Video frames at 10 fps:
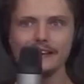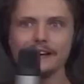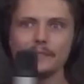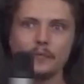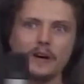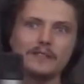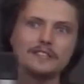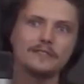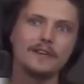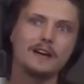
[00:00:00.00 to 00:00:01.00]
Yeah.
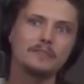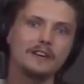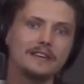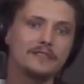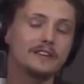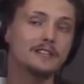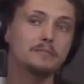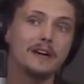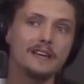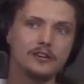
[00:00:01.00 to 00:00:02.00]
Whereas if I believe that there's
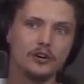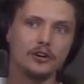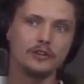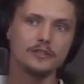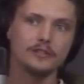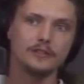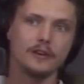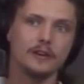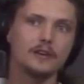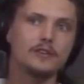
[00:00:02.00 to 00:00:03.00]
many gods,
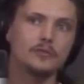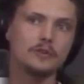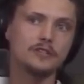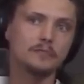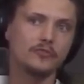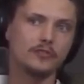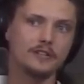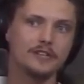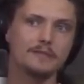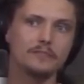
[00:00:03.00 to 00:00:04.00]
like Hinduism, for
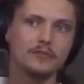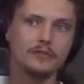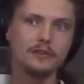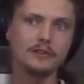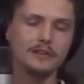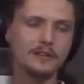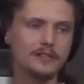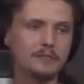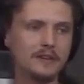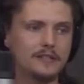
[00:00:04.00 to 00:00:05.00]
example, it
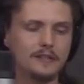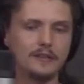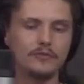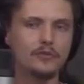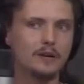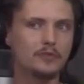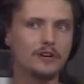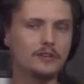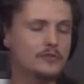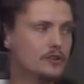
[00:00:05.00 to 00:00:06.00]
doesn't matter if you come with
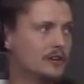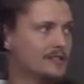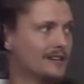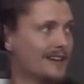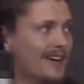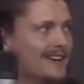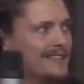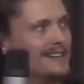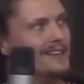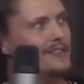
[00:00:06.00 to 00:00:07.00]
a new God. It's like, hey, I
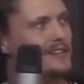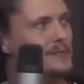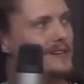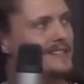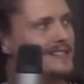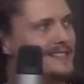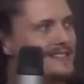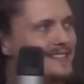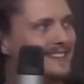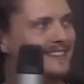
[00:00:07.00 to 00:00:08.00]
didn't know that one yet.